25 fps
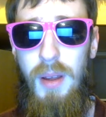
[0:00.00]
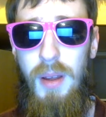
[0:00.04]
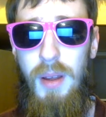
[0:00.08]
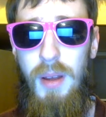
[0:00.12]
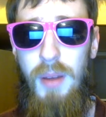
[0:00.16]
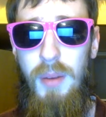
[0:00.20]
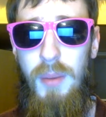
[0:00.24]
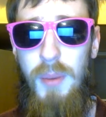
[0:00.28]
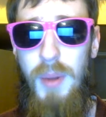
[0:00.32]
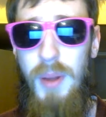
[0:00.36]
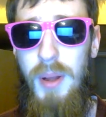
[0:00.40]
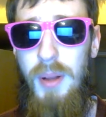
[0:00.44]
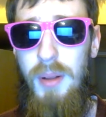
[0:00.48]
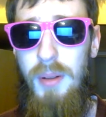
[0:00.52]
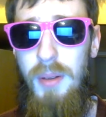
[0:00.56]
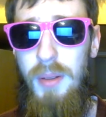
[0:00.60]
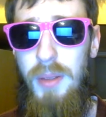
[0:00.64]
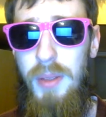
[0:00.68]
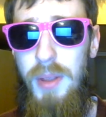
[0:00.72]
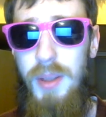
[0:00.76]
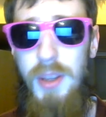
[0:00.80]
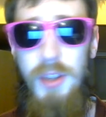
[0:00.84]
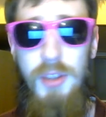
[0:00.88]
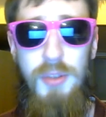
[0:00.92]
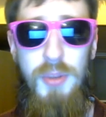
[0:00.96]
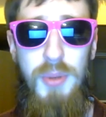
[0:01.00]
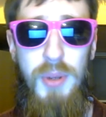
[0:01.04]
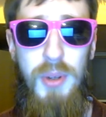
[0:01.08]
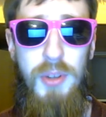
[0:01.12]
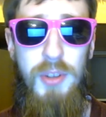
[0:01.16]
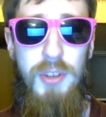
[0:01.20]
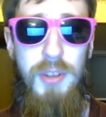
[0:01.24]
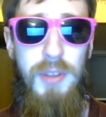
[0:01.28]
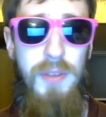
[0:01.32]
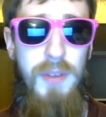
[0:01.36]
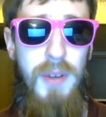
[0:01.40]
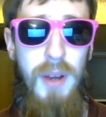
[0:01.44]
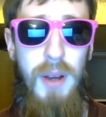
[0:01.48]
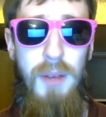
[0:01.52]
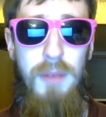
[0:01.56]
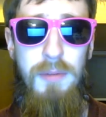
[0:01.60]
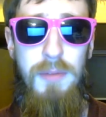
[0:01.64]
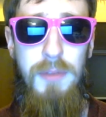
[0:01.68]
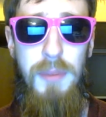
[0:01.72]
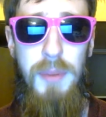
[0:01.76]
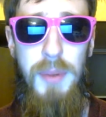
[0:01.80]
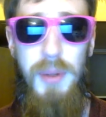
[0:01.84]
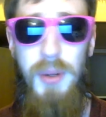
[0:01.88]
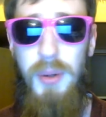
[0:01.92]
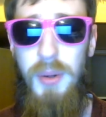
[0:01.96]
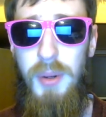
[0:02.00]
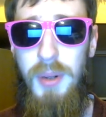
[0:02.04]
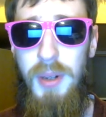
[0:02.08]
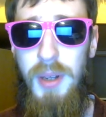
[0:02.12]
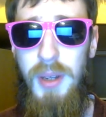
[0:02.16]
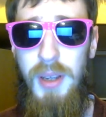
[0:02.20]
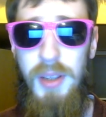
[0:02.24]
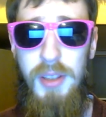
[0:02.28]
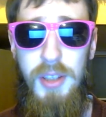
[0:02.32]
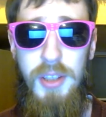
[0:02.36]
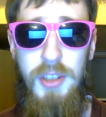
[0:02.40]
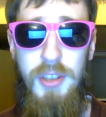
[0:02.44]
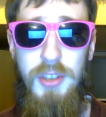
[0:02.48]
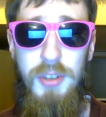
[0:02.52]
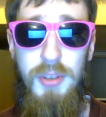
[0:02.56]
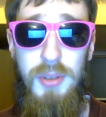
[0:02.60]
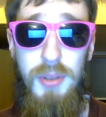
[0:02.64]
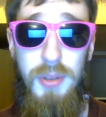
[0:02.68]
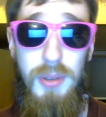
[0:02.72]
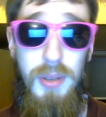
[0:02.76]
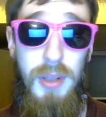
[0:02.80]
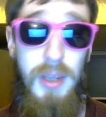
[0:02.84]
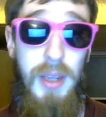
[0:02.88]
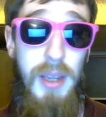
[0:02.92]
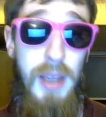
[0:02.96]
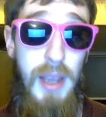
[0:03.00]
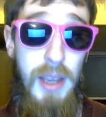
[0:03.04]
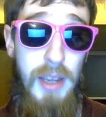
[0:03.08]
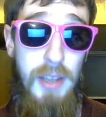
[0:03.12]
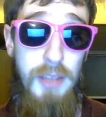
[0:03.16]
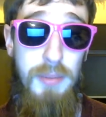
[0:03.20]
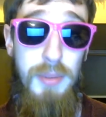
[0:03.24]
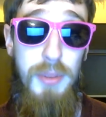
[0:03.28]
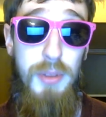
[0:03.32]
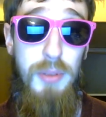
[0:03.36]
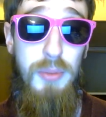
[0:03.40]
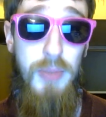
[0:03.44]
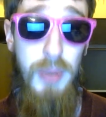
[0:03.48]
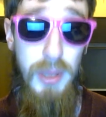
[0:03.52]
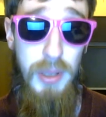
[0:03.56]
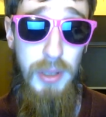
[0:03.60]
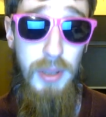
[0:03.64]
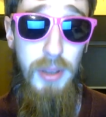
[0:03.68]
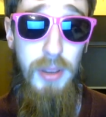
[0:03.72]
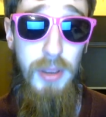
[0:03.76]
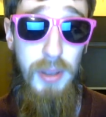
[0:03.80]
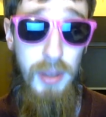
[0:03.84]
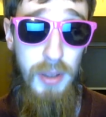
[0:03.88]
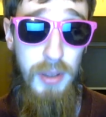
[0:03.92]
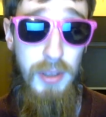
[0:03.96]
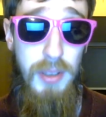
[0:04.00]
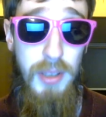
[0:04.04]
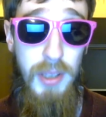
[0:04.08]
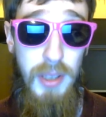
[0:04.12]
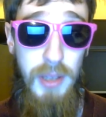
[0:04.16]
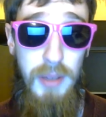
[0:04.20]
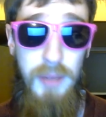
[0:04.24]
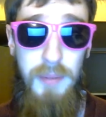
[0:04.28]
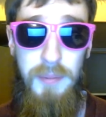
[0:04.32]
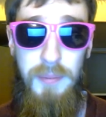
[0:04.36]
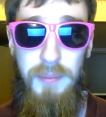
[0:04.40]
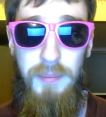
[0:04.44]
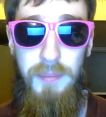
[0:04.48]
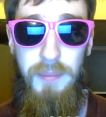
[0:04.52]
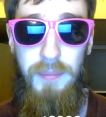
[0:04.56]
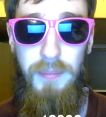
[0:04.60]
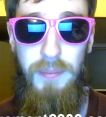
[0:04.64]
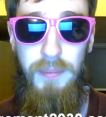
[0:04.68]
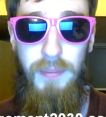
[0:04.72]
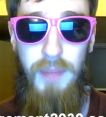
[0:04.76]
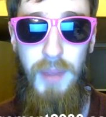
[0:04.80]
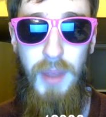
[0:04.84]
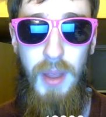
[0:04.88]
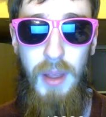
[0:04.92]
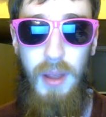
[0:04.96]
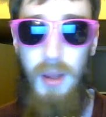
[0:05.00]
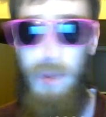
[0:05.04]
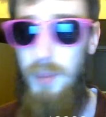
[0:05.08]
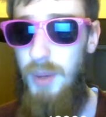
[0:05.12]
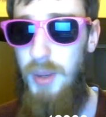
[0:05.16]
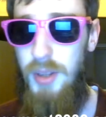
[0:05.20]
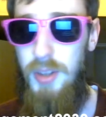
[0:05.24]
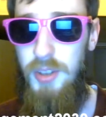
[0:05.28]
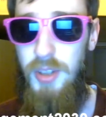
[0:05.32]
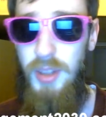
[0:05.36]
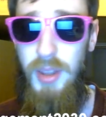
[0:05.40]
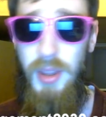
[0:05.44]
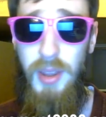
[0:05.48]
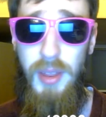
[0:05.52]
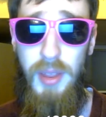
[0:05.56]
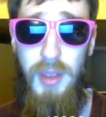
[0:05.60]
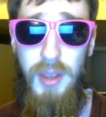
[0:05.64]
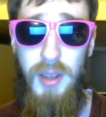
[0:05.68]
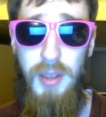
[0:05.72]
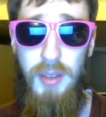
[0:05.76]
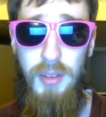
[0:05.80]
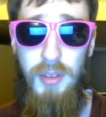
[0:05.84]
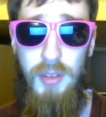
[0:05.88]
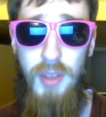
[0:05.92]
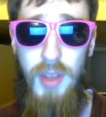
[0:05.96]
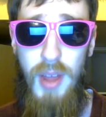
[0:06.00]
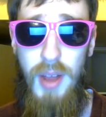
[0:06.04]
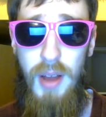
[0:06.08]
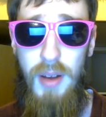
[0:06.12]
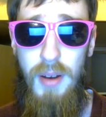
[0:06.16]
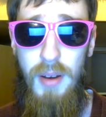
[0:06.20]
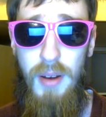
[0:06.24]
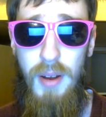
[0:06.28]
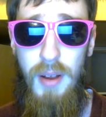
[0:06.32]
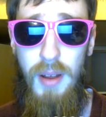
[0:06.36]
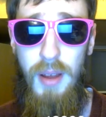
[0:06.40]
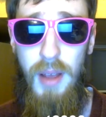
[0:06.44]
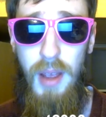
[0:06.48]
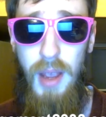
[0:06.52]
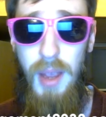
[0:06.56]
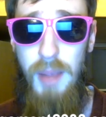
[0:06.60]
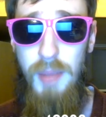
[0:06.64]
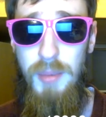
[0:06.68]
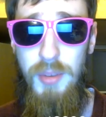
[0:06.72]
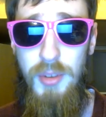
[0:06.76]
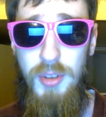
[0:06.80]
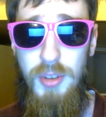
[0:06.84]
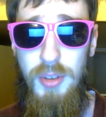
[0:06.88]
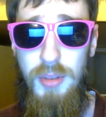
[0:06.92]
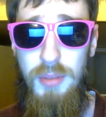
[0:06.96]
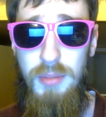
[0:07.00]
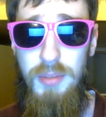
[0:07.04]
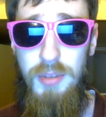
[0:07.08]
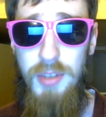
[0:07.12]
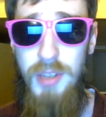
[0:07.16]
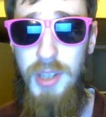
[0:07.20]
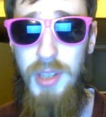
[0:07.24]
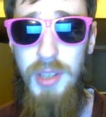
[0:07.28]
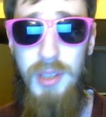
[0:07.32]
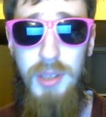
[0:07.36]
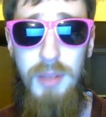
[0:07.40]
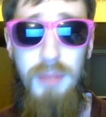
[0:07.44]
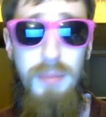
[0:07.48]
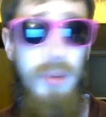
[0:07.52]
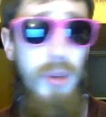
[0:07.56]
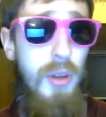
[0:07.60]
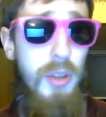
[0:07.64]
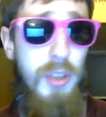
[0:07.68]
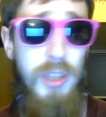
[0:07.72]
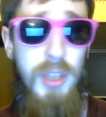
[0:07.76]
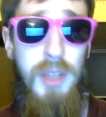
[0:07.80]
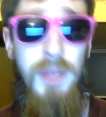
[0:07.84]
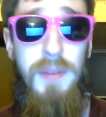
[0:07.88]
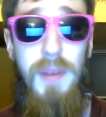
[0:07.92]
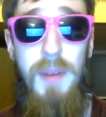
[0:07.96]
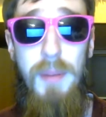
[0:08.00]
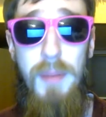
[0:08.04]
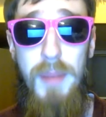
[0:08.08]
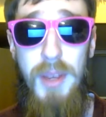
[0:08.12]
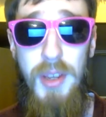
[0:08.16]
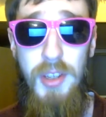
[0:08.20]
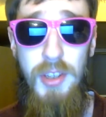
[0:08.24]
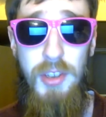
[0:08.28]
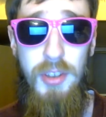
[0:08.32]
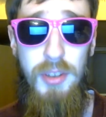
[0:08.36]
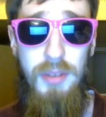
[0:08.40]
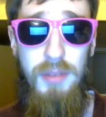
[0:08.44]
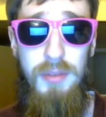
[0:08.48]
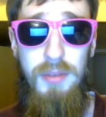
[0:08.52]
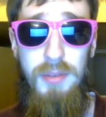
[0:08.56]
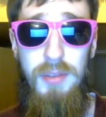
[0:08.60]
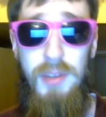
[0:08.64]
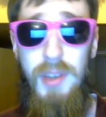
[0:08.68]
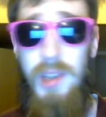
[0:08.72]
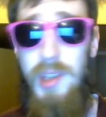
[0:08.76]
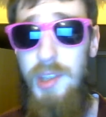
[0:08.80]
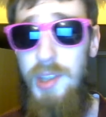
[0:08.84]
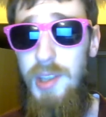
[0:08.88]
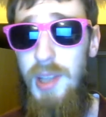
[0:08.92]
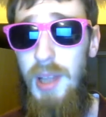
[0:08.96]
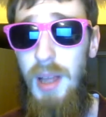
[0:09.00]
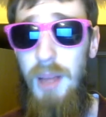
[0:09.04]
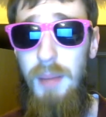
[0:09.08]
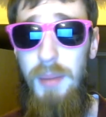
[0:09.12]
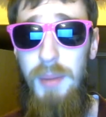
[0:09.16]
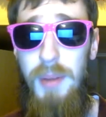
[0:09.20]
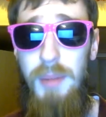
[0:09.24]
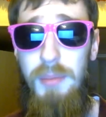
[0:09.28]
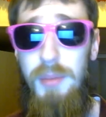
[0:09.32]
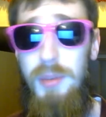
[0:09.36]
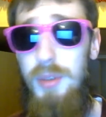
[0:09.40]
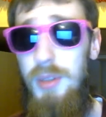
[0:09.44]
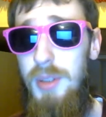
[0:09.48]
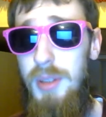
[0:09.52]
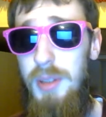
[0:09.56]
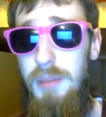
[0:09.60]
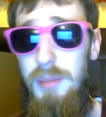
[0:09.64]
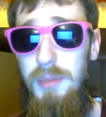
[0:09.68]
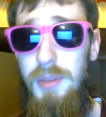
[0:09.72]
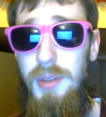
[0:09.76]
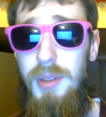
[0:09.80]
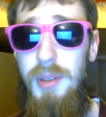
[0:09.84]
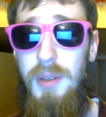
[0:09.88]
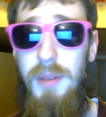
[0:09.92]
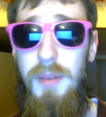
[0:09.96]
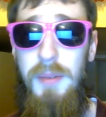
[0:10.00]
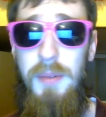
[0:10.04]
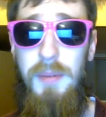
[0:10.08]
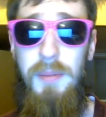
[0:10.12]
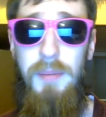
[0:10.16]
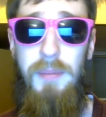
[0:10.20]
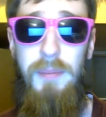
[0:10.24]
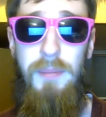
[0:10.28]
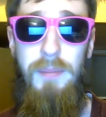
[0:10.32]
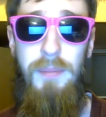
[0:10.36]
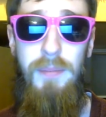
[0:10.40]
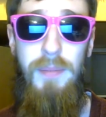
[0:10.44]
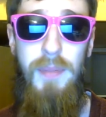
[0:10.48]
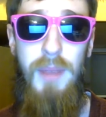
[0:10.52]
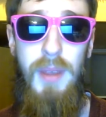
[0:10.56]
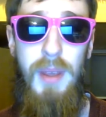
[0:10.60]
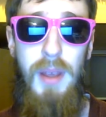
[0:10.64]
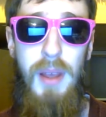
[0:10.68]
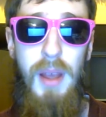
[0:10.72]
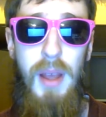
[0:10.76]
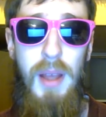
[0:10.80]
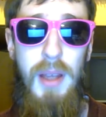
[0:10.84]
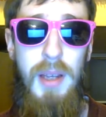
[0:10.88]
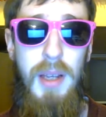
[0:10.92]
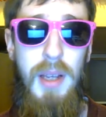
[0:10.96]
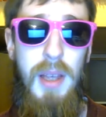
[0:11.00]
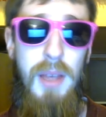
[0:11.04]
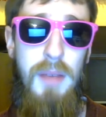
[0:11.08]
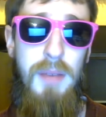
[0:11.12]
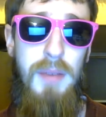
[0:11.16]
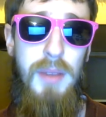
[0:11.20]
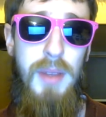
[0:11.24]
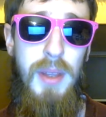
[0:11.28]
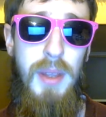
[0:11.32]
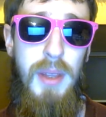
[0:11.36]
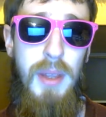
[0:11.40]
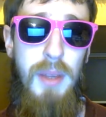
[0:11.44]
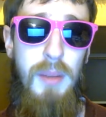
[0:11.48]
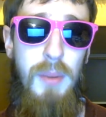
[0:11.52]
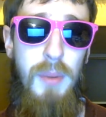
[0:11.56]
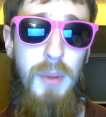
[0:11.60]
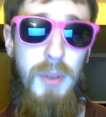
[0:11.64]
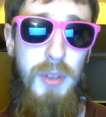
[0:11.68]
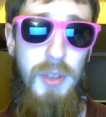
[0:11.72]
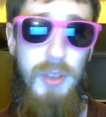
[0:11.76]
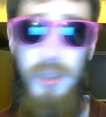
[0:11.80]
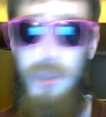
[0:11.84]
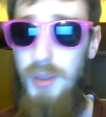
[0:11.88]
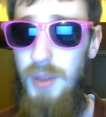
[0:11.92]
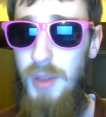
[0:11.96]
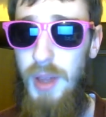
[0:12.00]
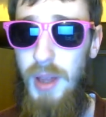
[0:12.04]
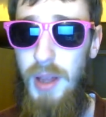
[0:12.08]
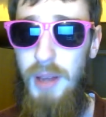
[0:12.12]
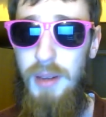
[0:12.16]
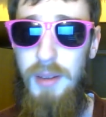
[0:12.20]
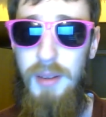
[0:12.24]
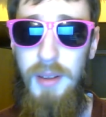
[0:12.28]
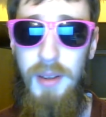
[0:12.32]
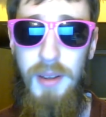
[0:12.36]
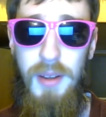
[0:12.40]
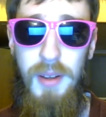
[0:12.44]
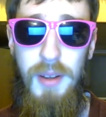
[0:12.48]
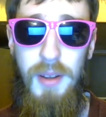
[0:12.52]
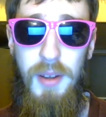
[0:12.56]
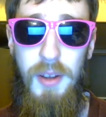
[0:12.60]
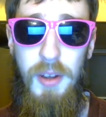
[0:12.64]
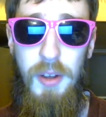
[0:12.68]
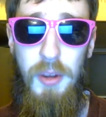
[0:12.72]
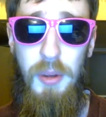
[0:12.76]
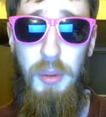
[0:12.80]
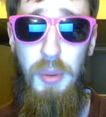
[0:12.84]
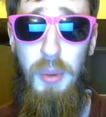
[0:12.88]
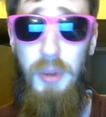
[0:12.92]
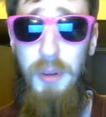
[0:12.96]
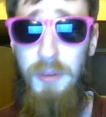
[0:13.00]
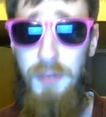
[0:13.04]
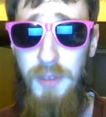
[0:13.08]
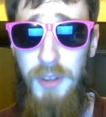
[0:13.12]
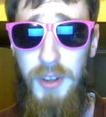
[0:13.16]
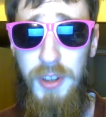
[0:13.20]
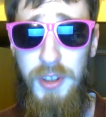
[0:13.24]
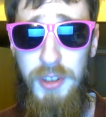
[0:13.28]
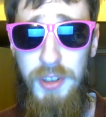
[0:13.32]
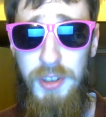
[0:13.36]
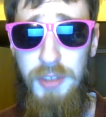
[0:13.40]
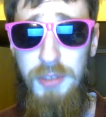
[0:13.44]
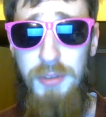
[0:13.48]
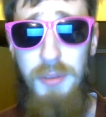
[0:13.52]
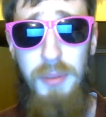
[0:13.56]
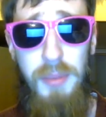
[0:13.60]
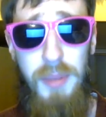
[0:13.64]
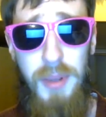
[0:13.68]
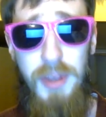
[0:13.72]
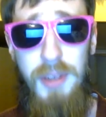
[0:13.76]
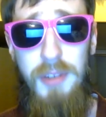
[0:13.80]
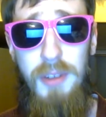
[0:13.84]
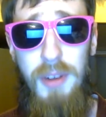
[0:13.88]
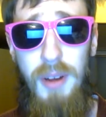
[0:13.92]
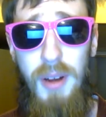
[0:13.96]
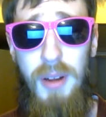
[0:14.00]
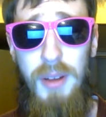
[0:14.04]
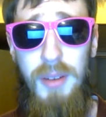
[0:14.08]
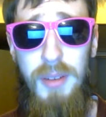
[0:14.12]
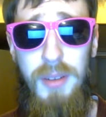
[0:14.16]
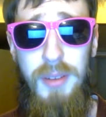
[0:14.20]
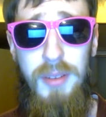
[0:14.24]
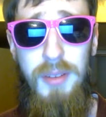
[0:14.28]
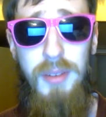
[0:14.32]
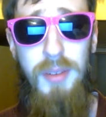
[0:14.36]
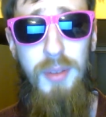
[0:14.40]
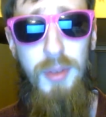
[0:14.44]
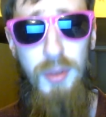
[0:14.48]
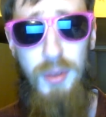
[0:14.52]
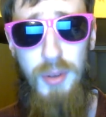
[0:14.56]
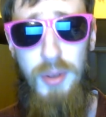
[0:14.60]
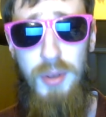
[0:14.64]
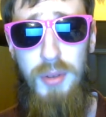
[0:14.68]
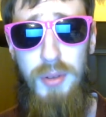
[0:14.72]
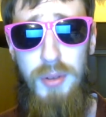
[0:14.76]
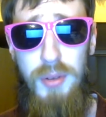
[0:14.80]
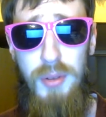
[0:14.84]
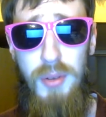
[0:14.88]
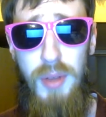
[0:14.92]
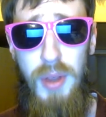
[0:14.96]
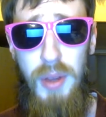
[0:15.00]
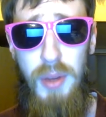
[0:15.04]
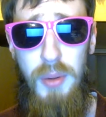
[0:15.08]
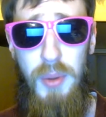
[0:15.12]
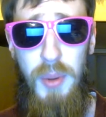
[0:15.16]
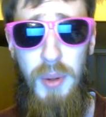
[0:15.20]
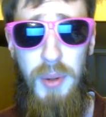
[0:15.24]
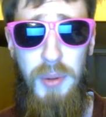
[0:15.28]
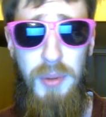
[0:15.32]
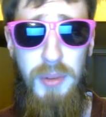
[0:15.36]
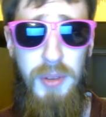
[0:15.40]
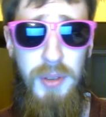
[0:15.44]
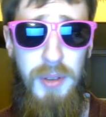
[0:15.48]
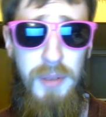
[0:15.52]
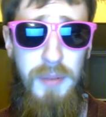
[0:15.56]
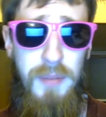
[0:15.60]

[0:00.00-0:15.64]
Well, these quotes have come from an organisation called Engagement 2030. Amongst other things, their aim is to present a positive image of Islam and Muslims. Now, given that they want to do that, what verses from the Quran do they quote?